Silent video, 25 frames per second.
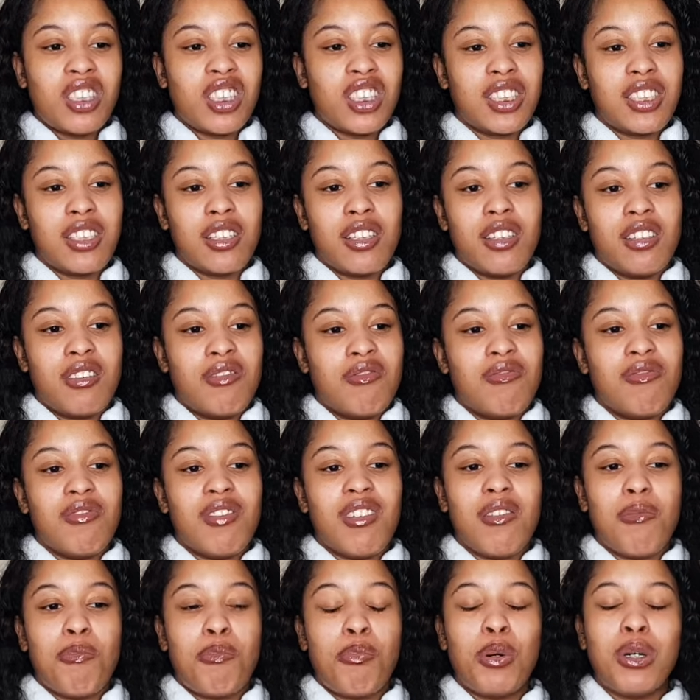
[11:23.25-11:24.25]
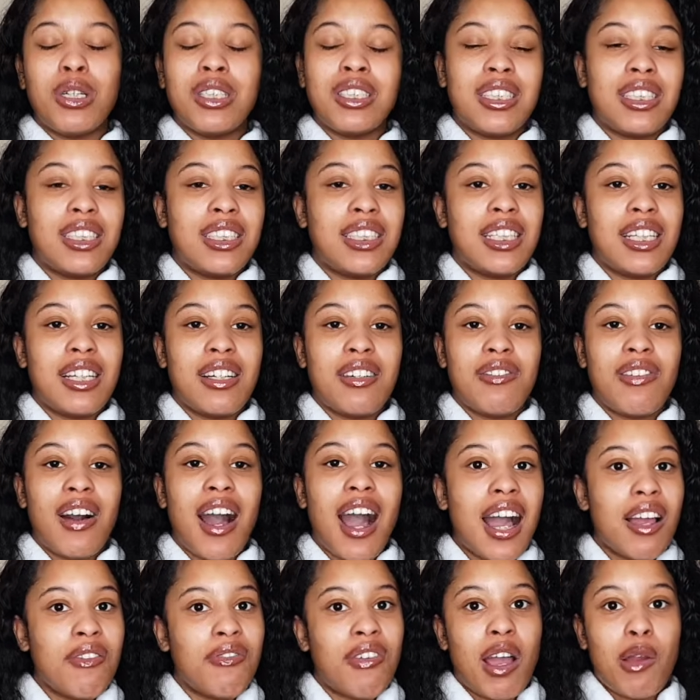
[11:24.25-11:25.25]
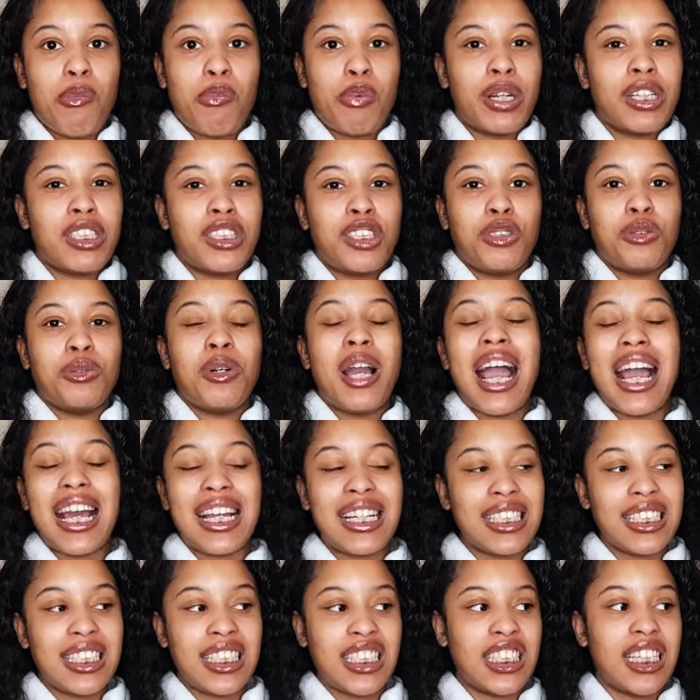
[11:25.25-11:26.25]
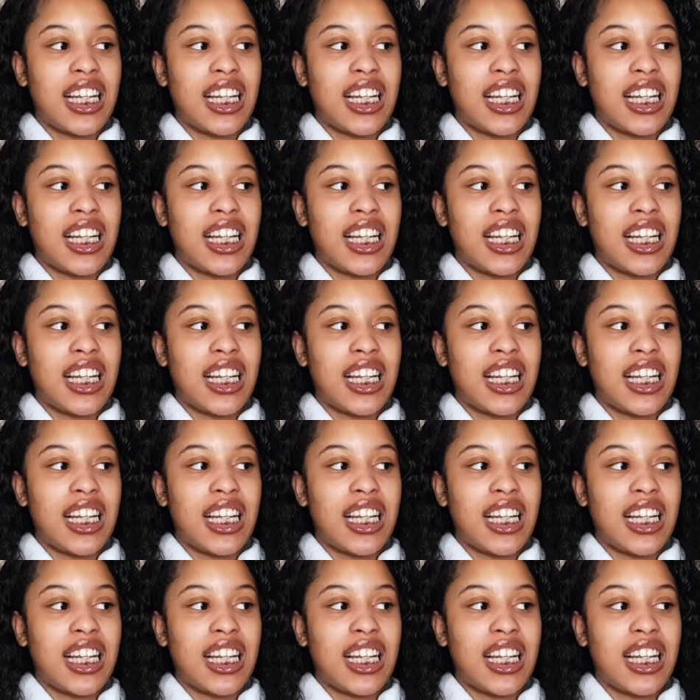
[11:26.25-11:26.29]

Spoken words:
a positive high vibrational energy.